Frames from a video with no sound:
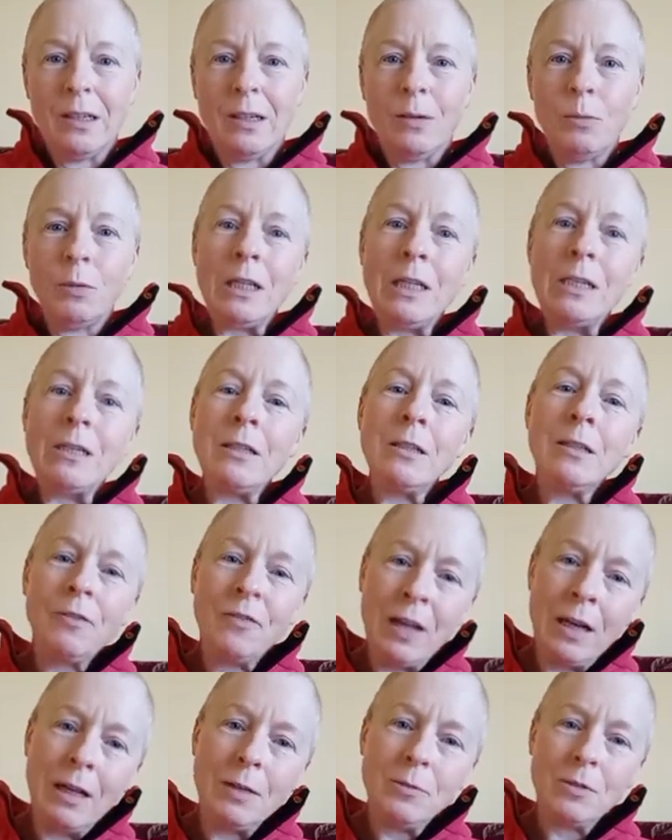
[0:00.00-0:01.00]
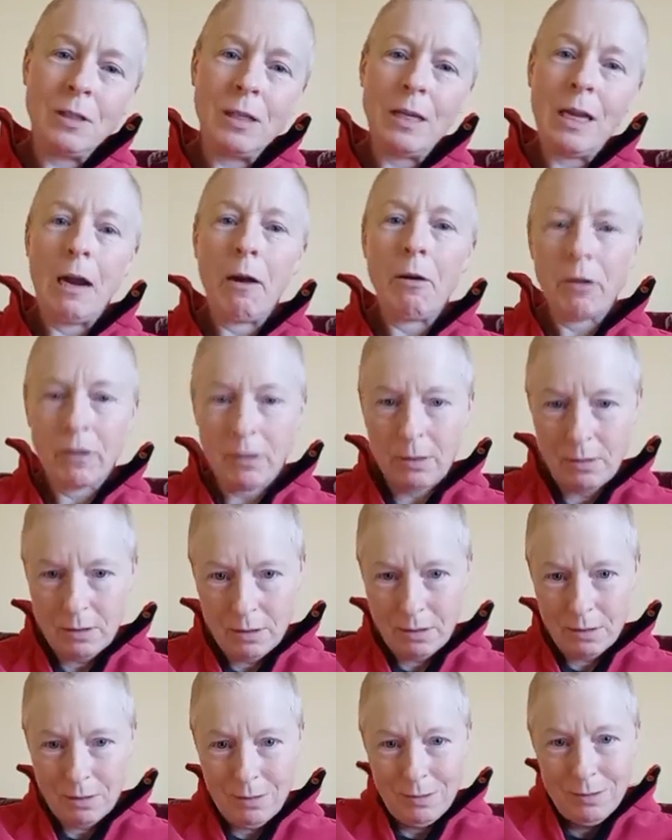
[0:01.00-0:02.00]
We need to develop some
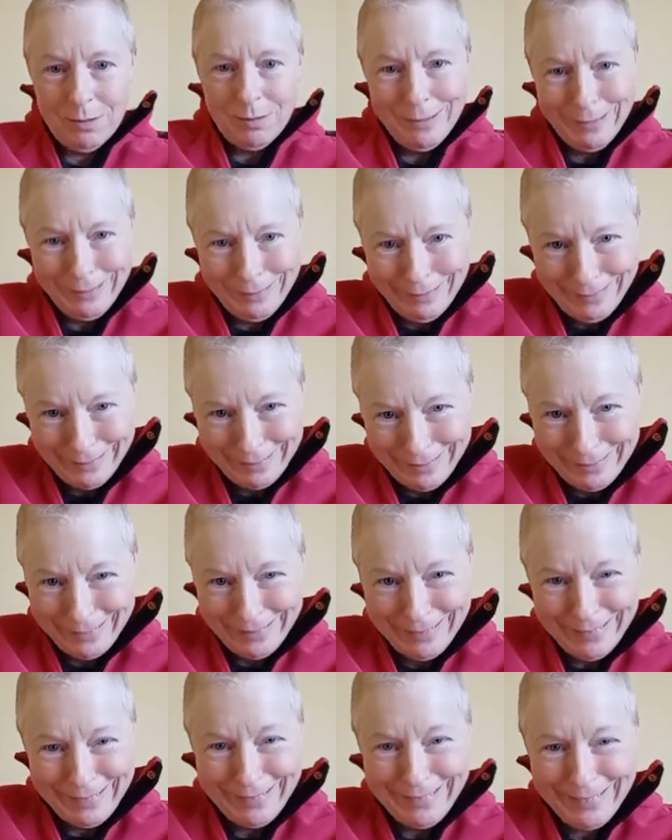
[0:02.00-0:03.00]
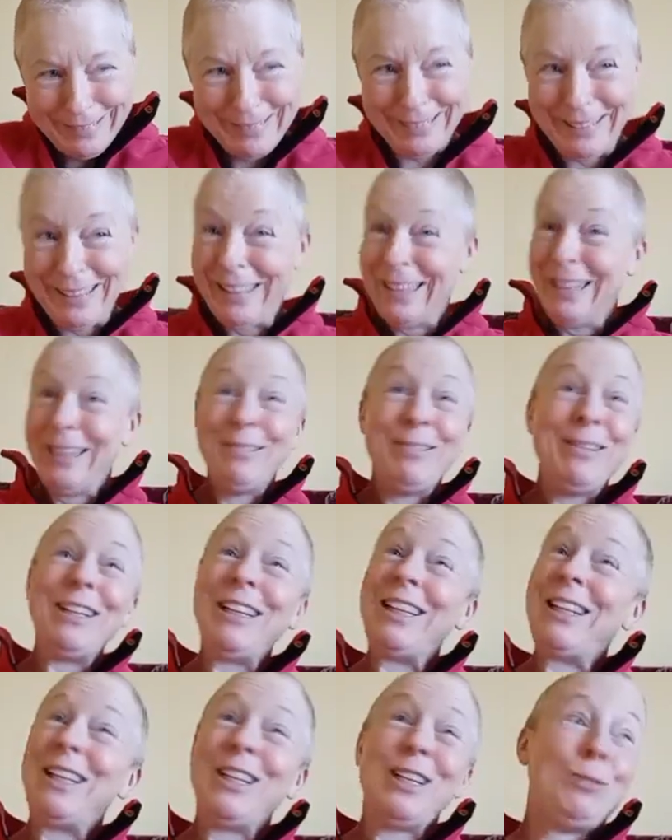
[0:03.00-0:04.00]
characters. What
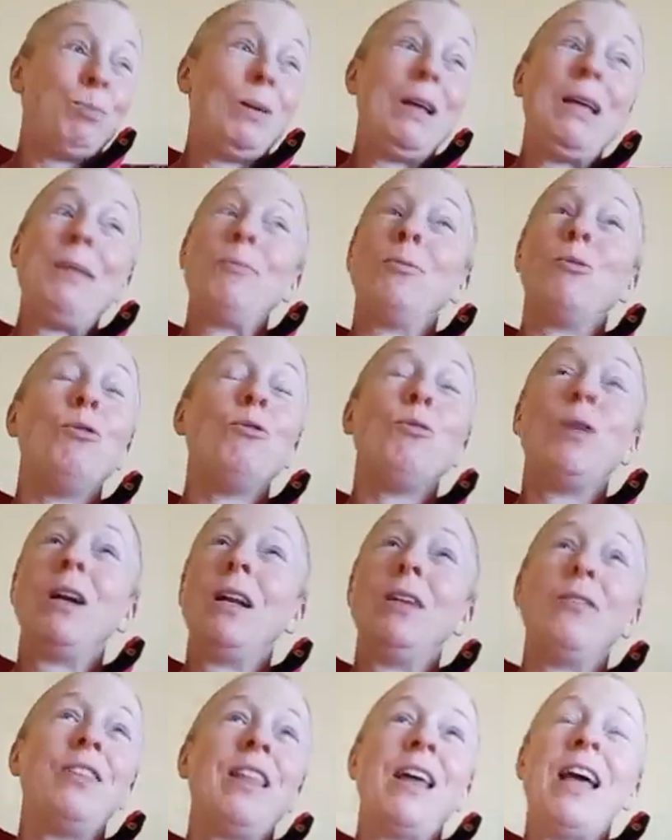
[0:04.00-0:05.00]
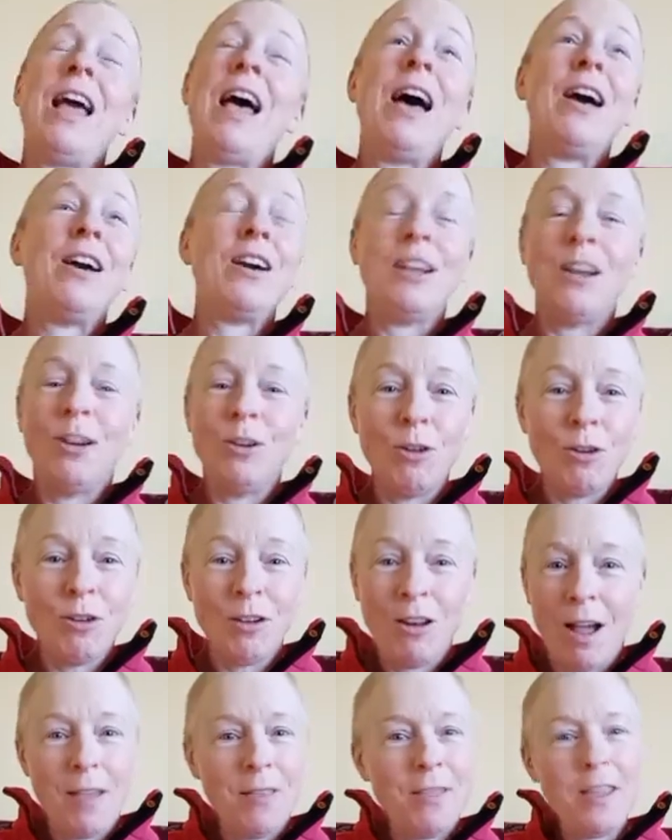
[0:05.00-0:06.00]
are these people, whatever they are, going to look
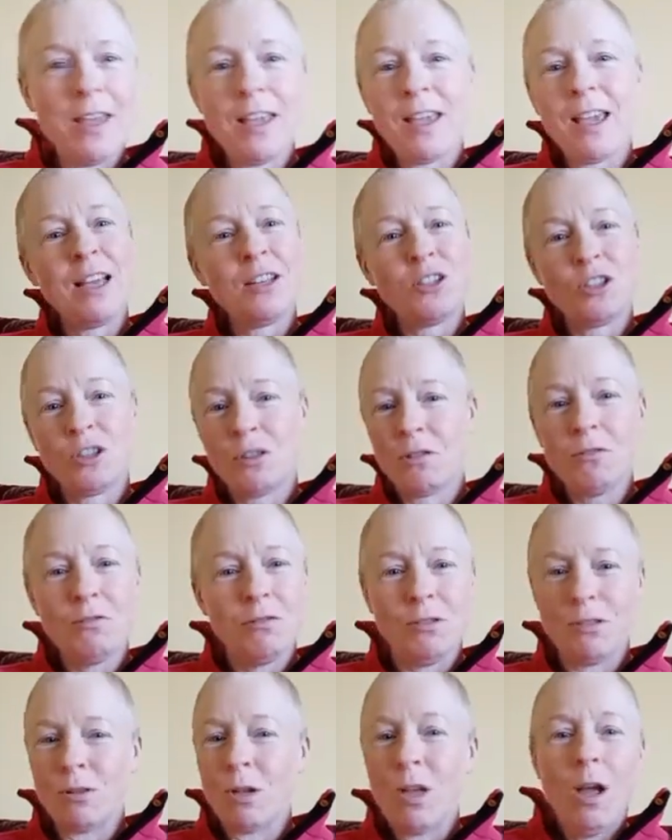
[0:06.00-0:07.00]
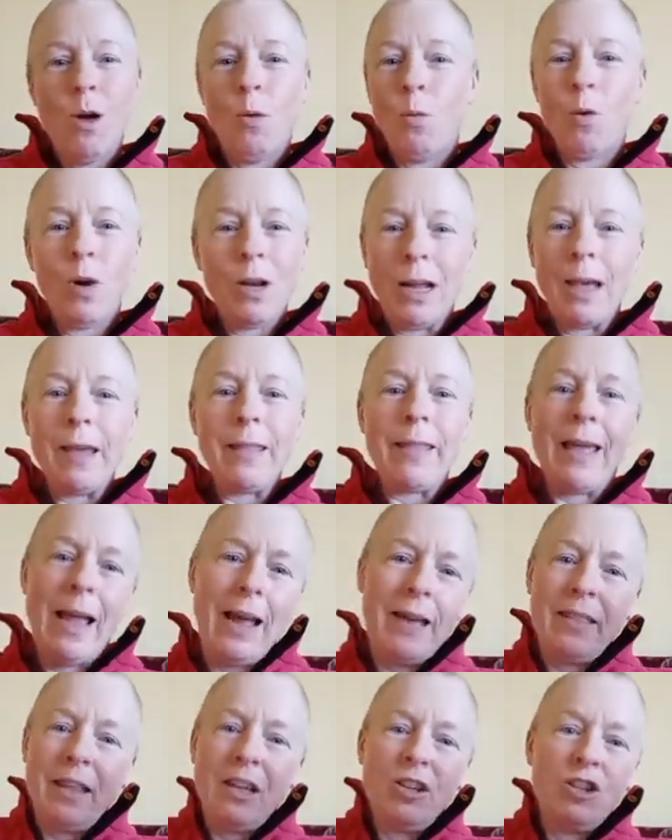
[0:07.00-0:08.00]
like? They're cartoons. What are they?
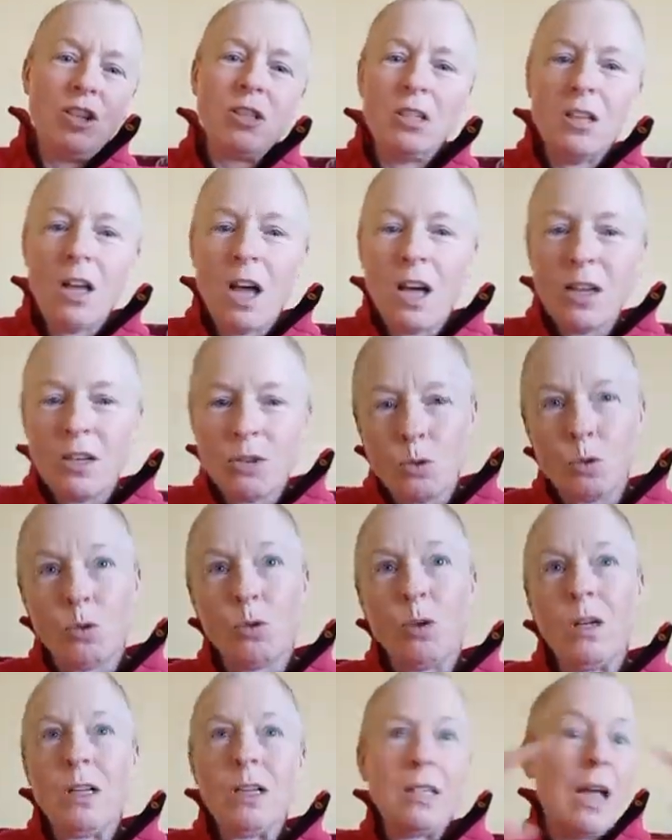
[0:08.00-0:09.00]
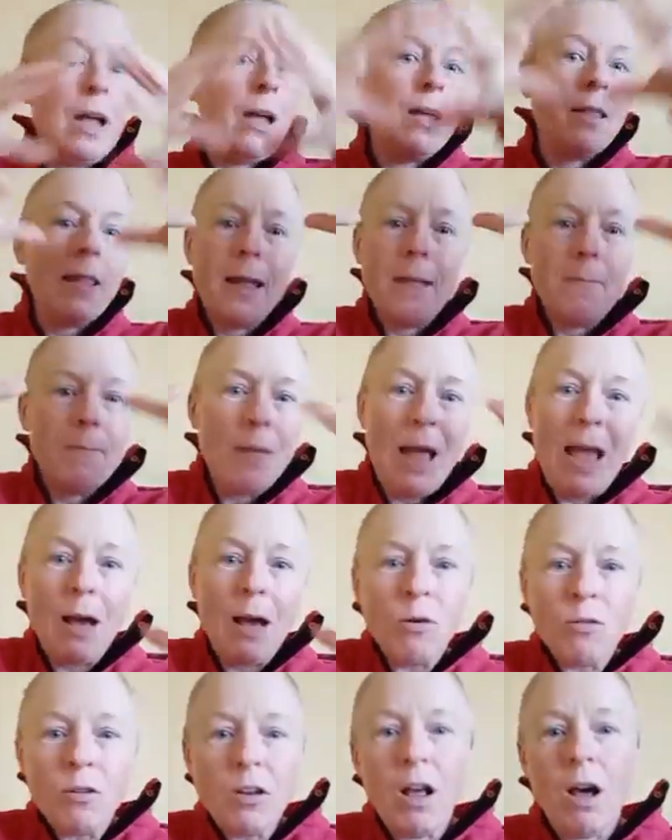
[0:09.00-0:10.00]
Are they just line drawings? Are they
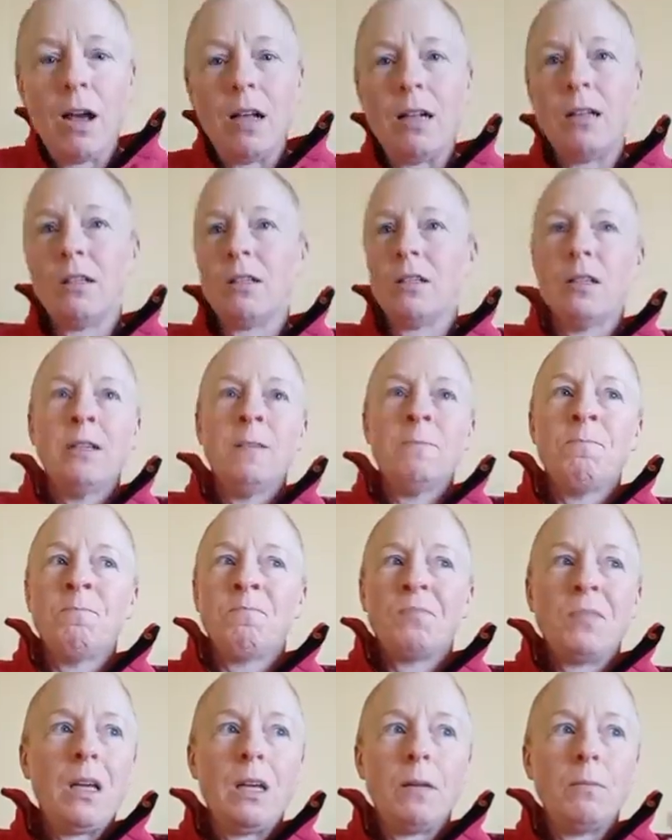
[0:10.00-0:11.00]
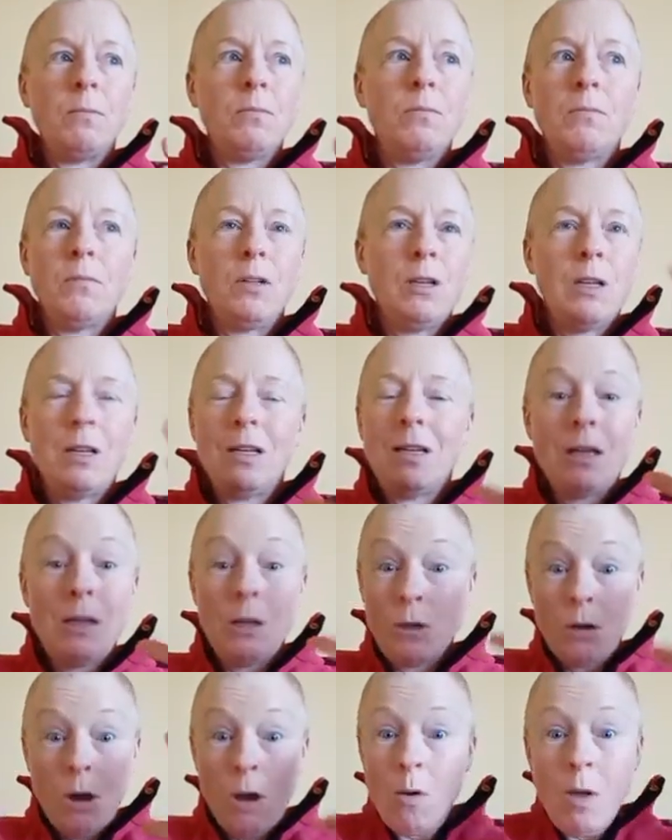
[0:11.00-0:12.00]
outlines? How
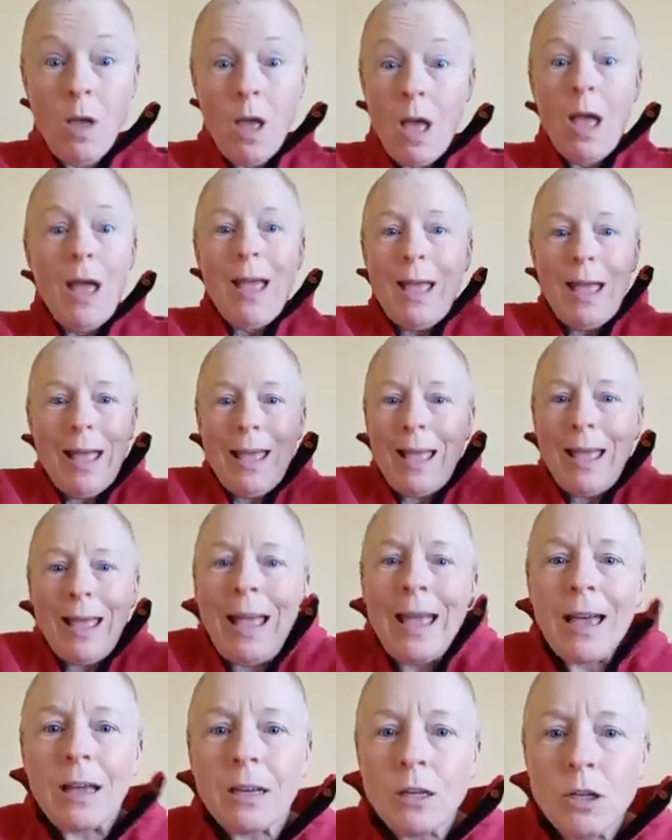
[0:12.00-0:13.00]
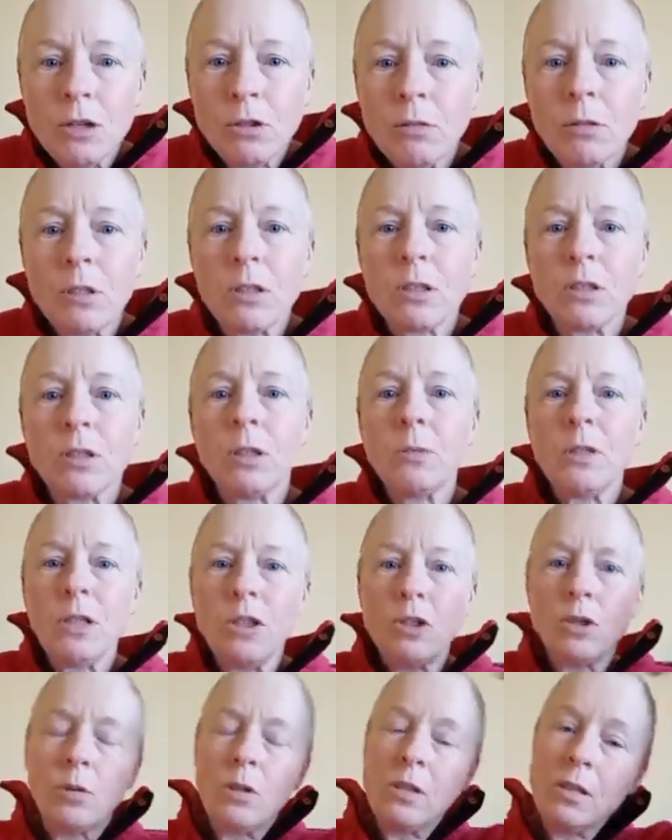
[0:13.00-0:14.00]
do you do it? There's so many
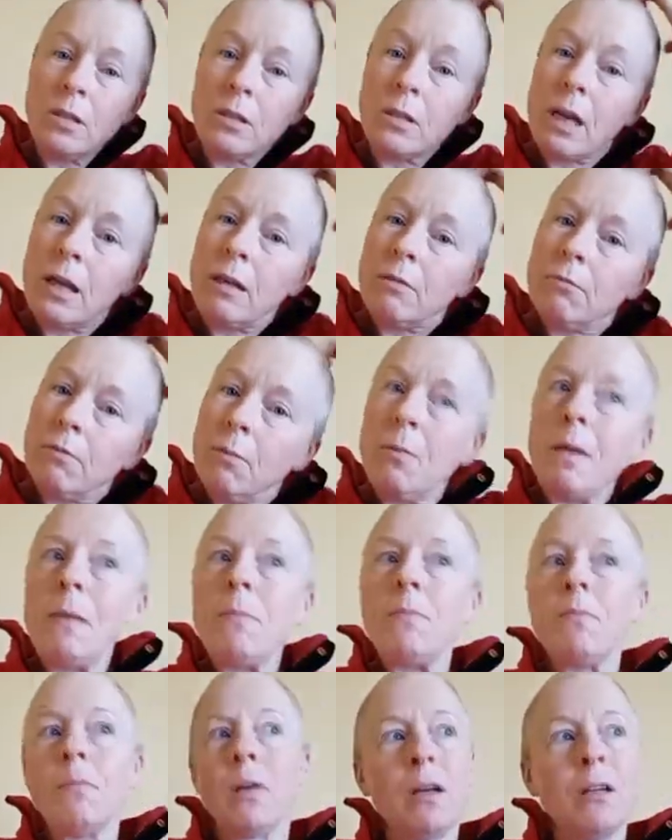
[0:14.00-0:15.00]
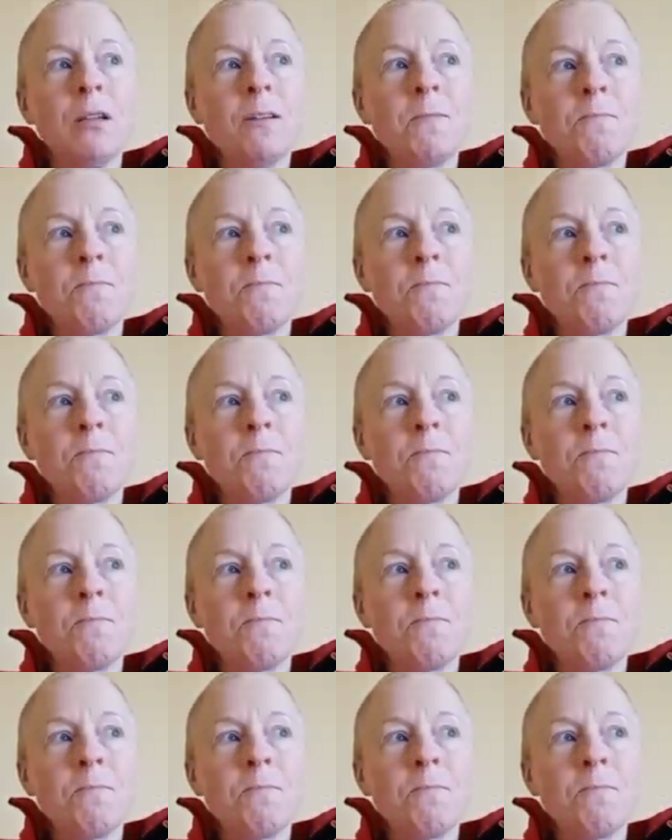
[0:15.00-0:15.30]
choices. And remember,